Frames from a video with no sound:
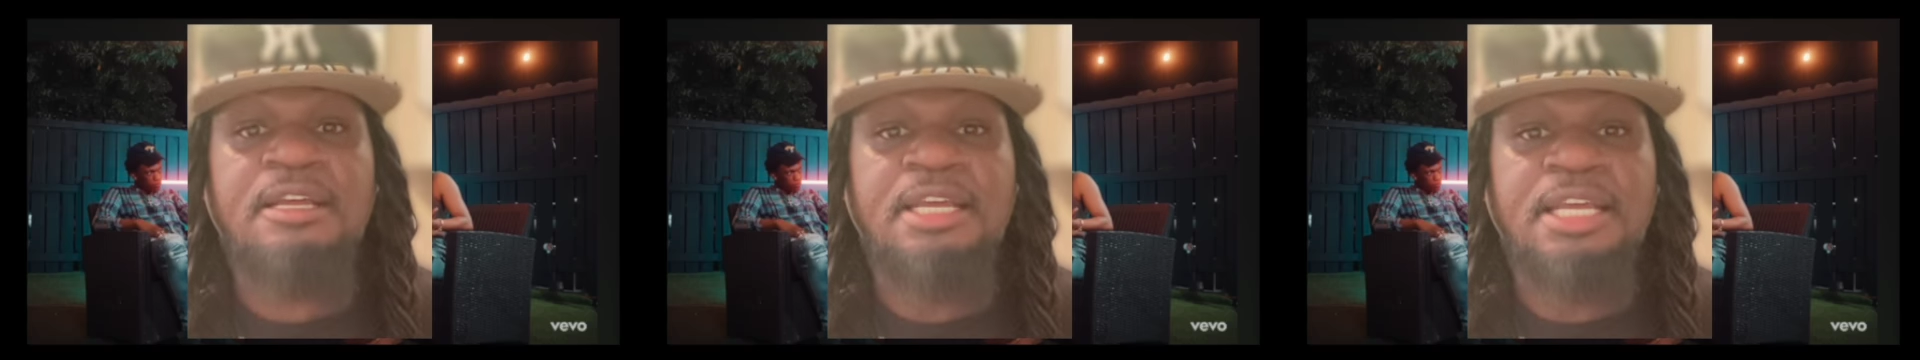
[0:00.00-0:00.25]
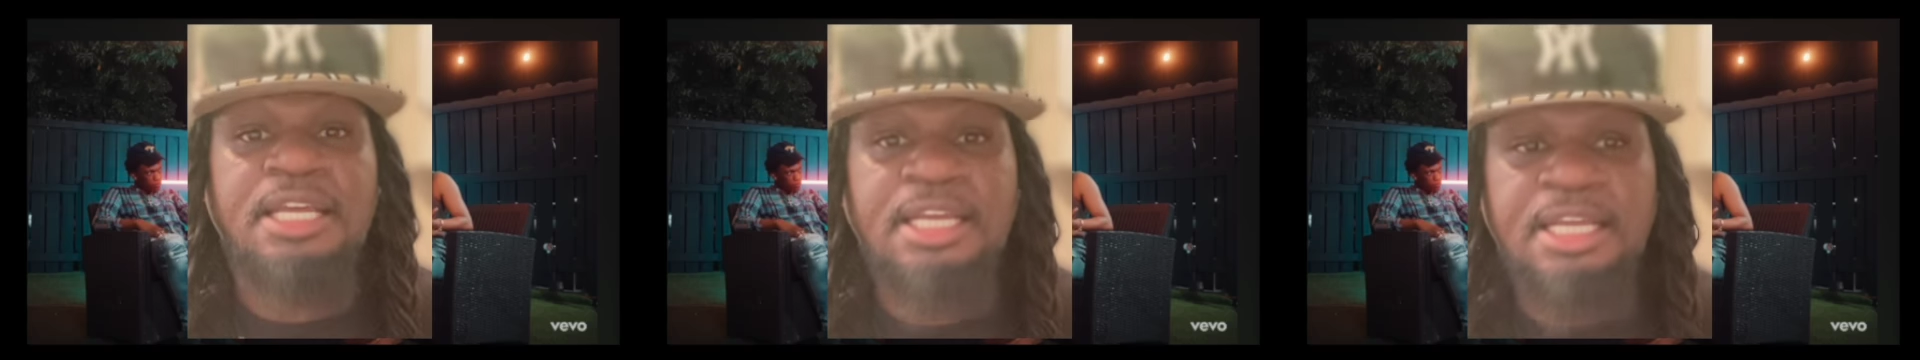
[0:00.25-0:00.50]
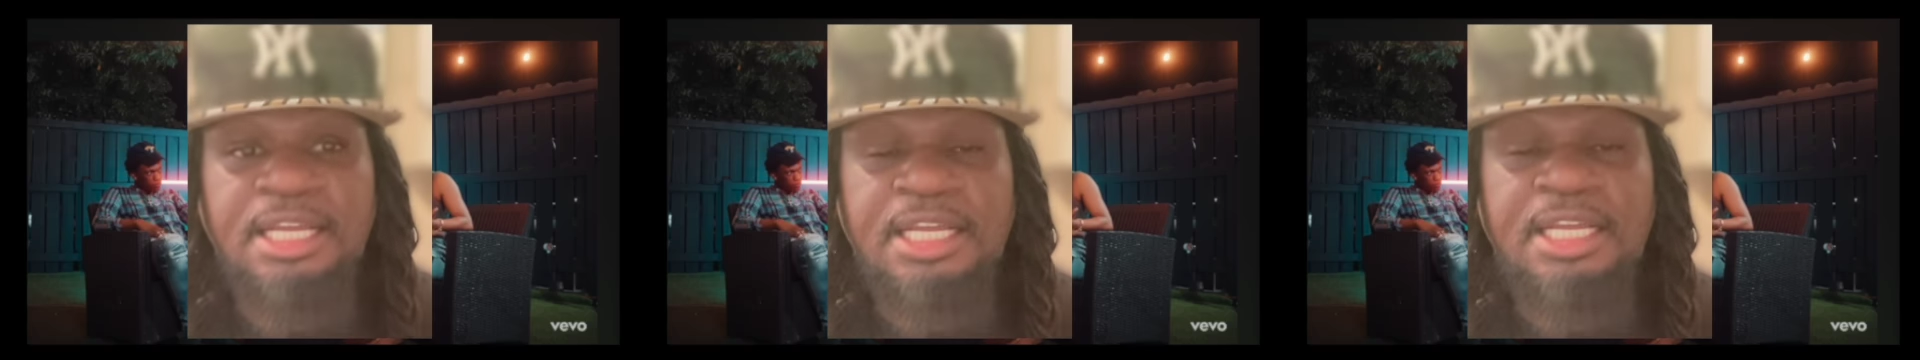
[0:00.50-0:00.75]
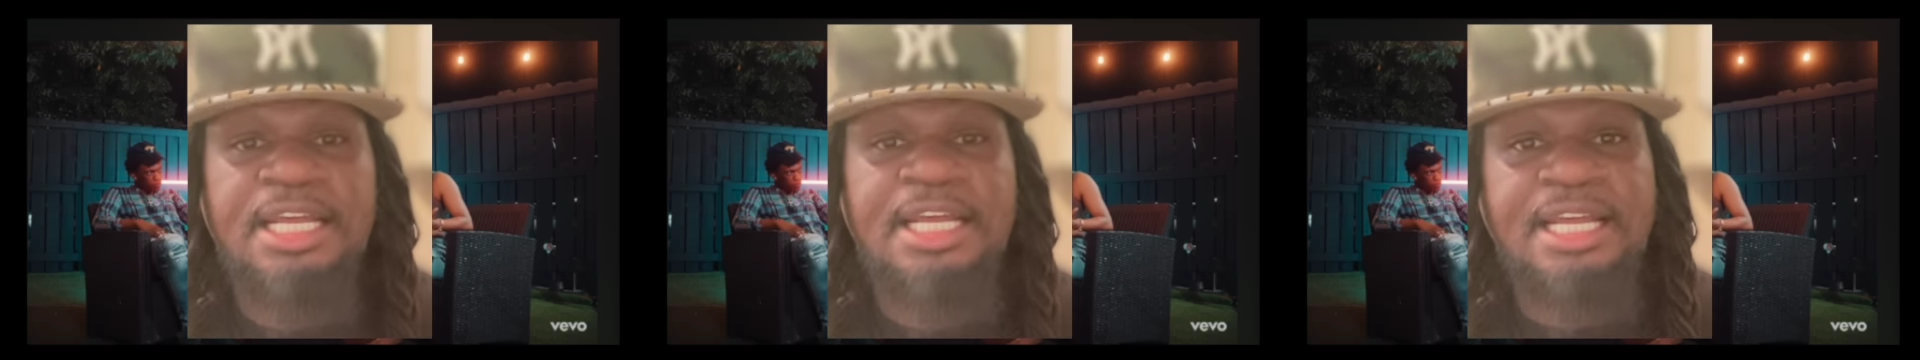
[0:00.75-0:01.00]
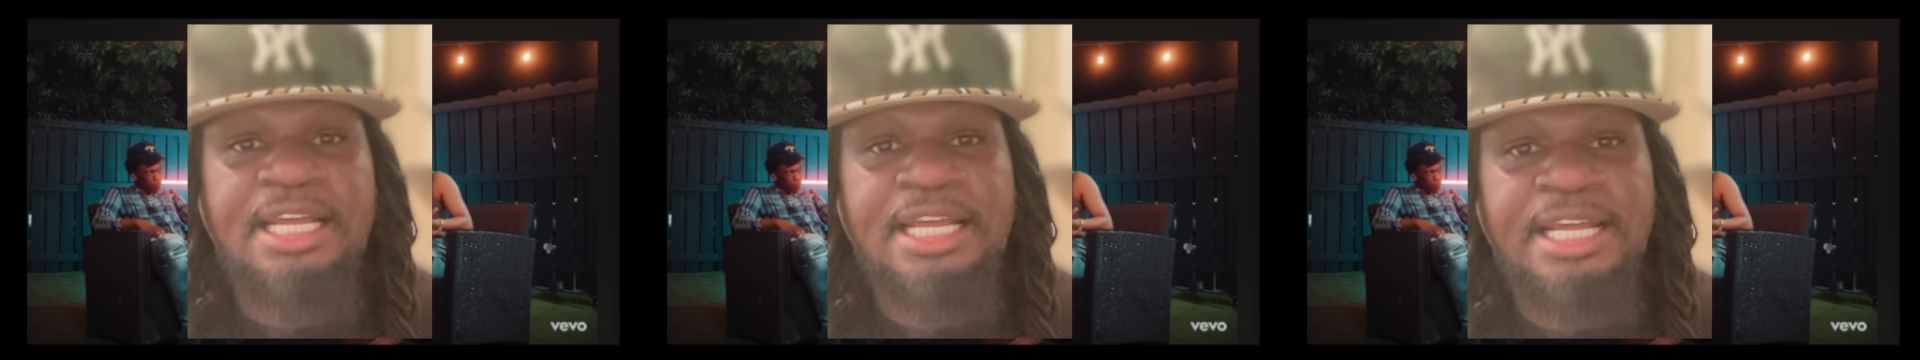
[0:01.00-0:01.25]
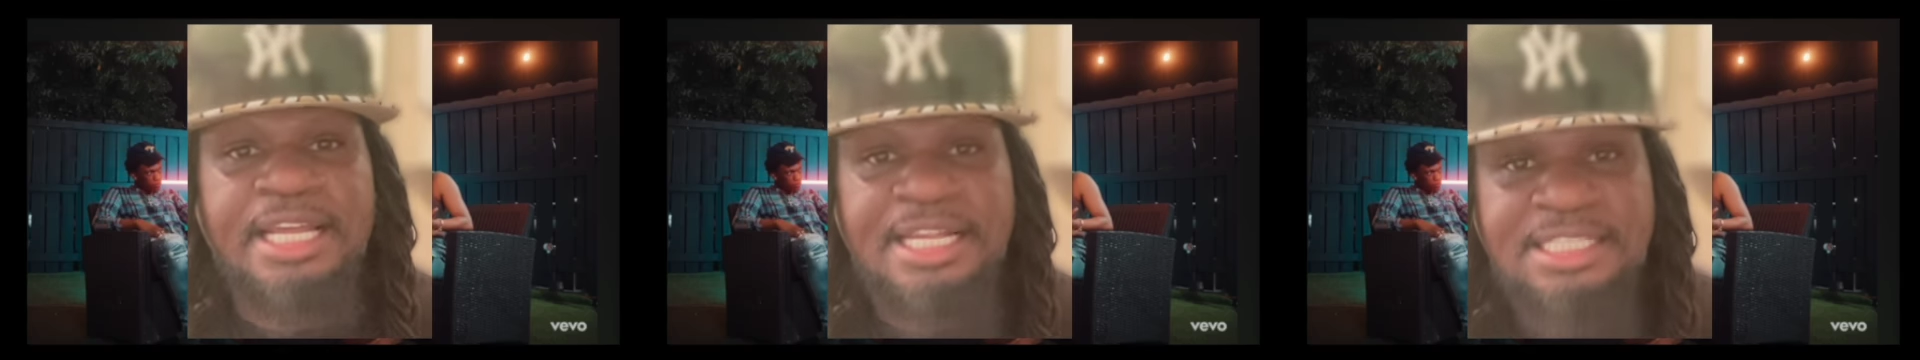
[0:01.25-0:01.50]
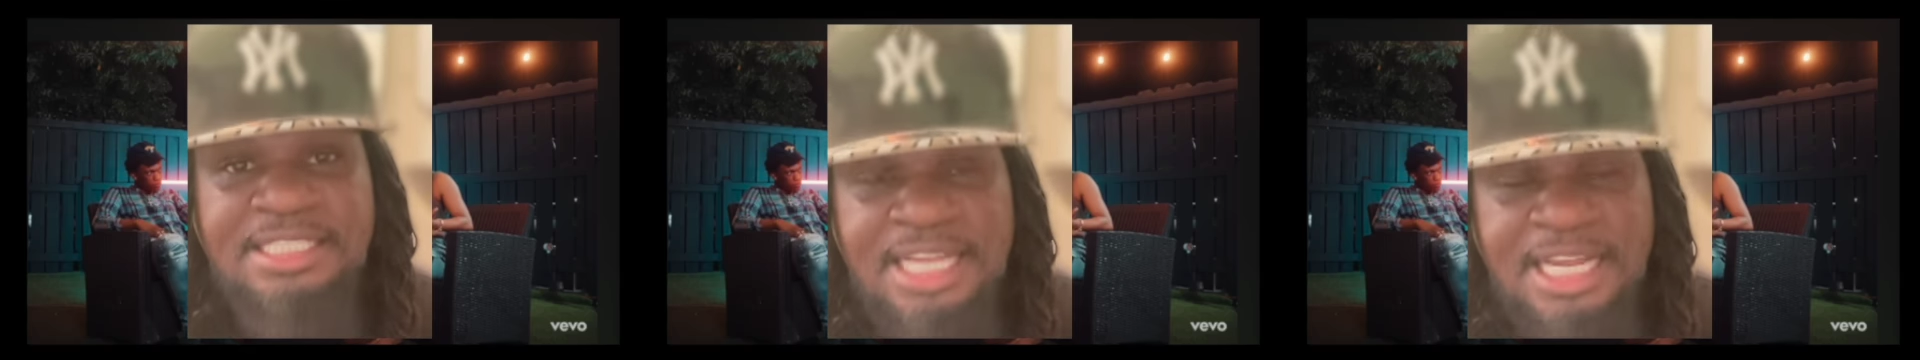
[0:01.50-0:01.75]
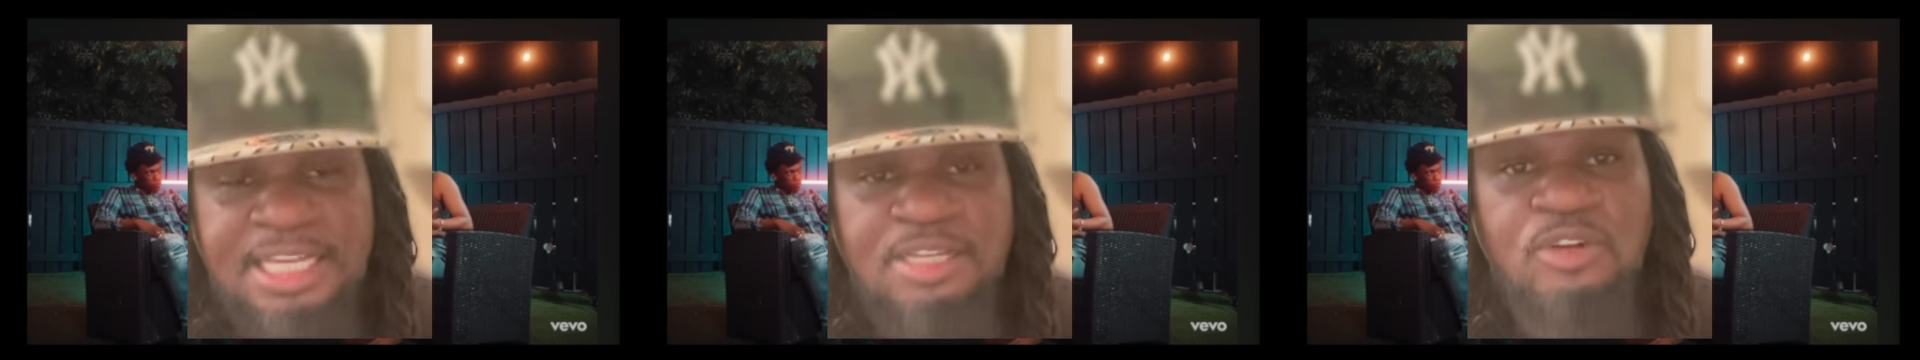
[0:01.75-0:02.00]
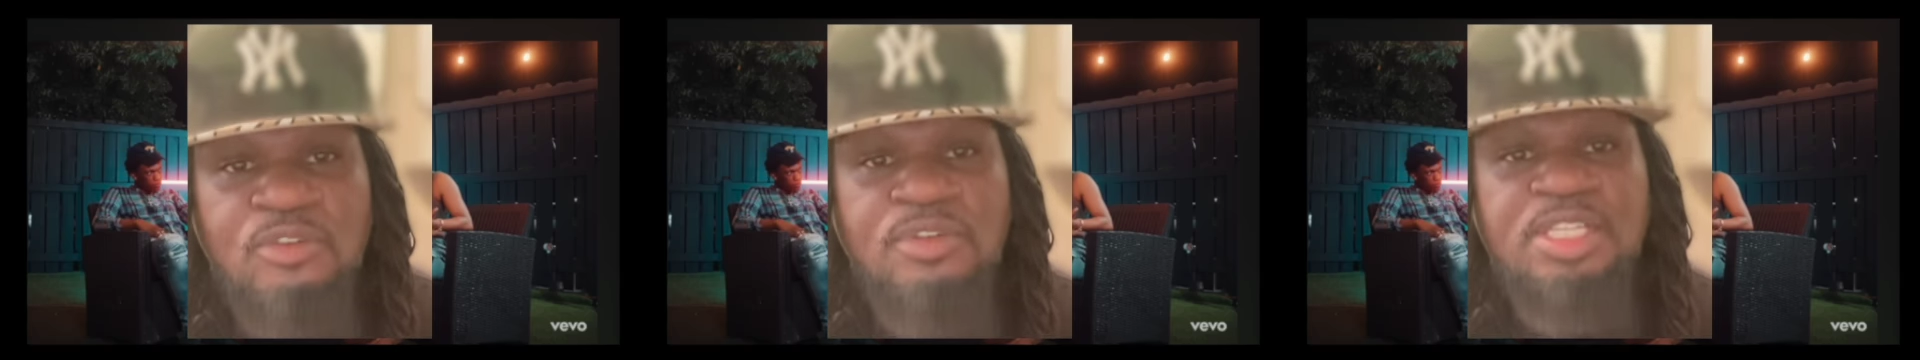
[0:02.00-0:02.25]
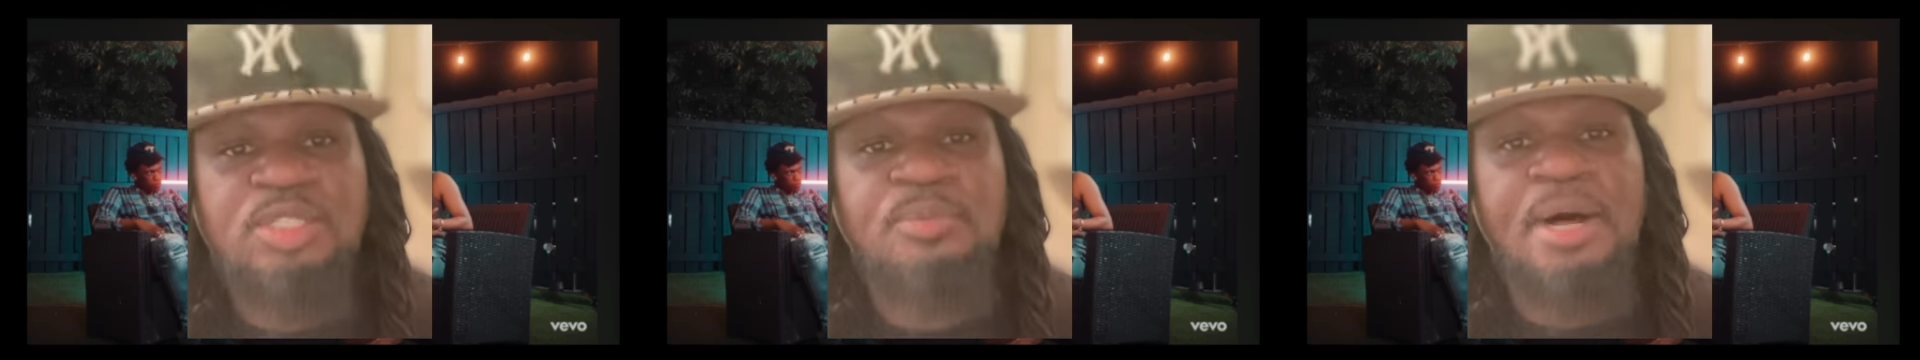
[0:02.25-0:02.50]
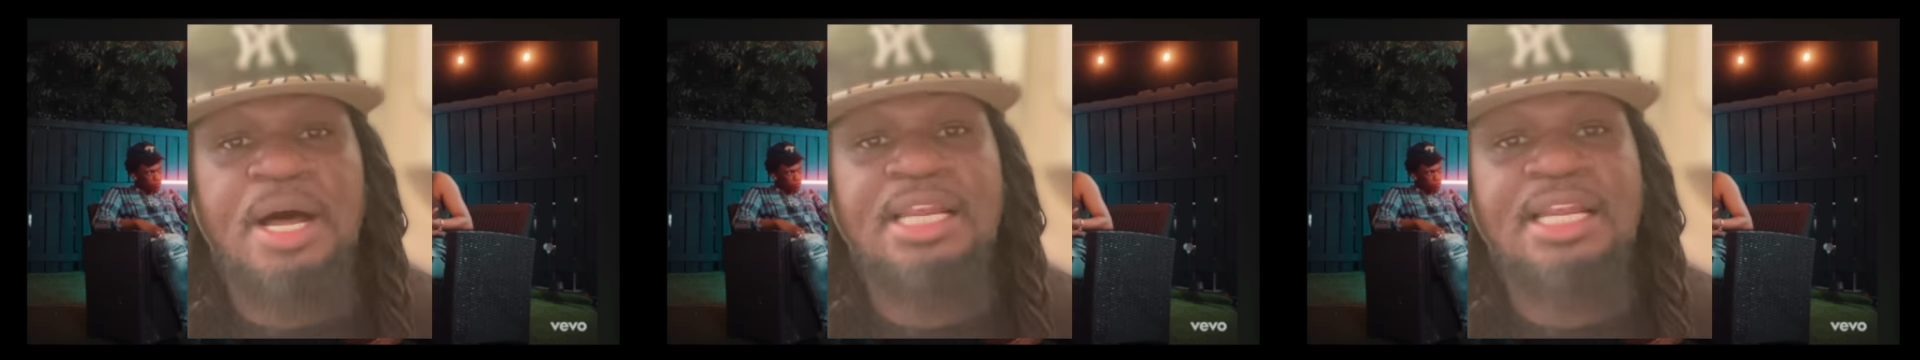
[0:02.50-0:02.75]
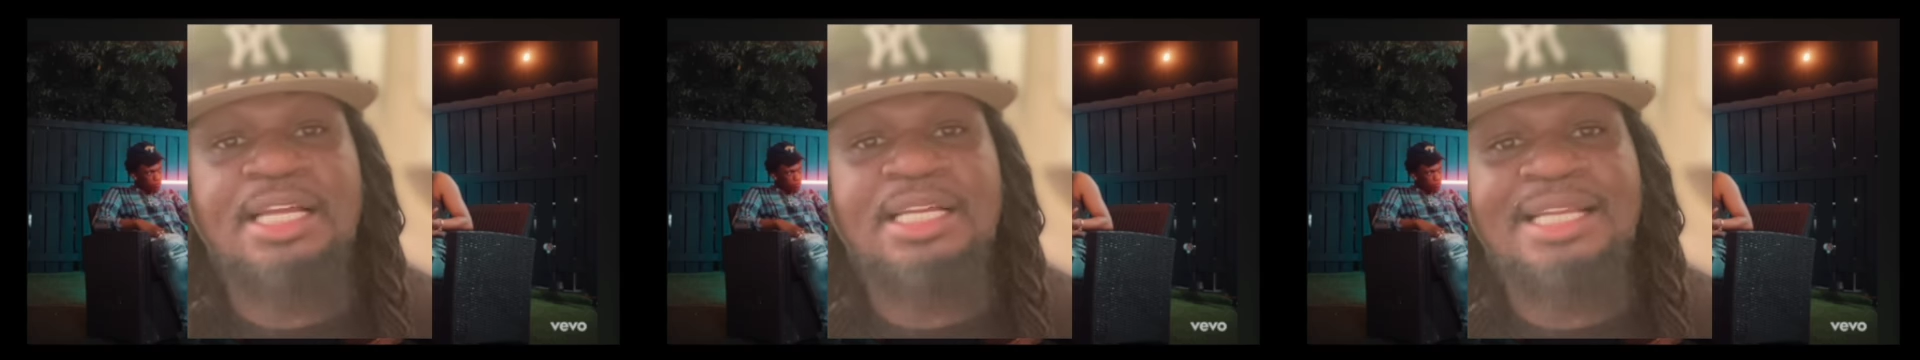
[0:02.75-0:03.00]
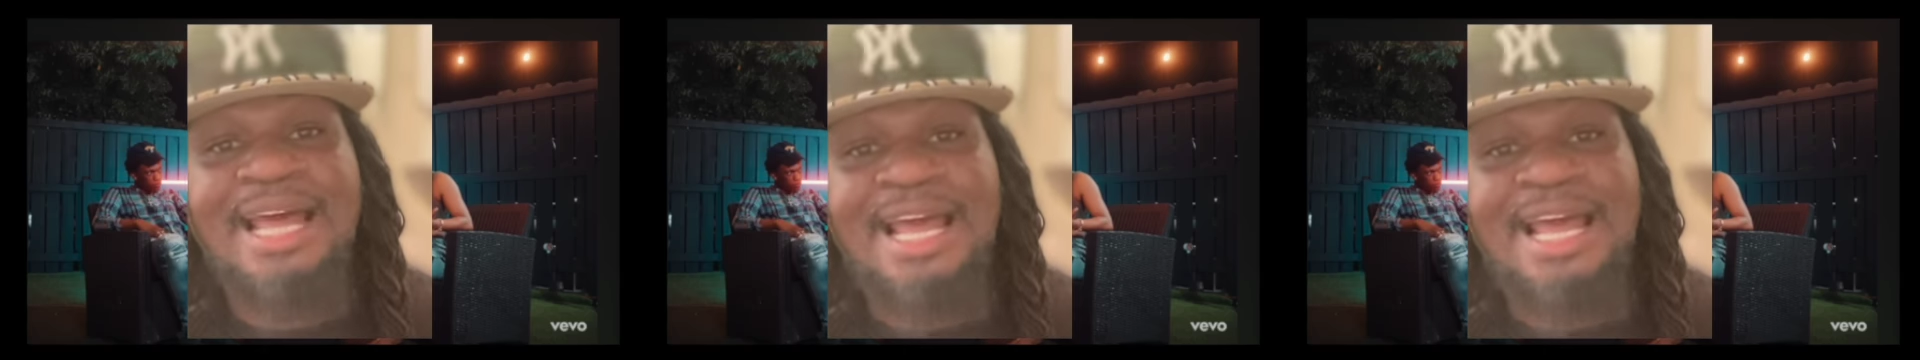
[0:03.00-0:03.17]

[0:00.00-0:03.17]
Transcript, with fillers: he is taking over the spotlight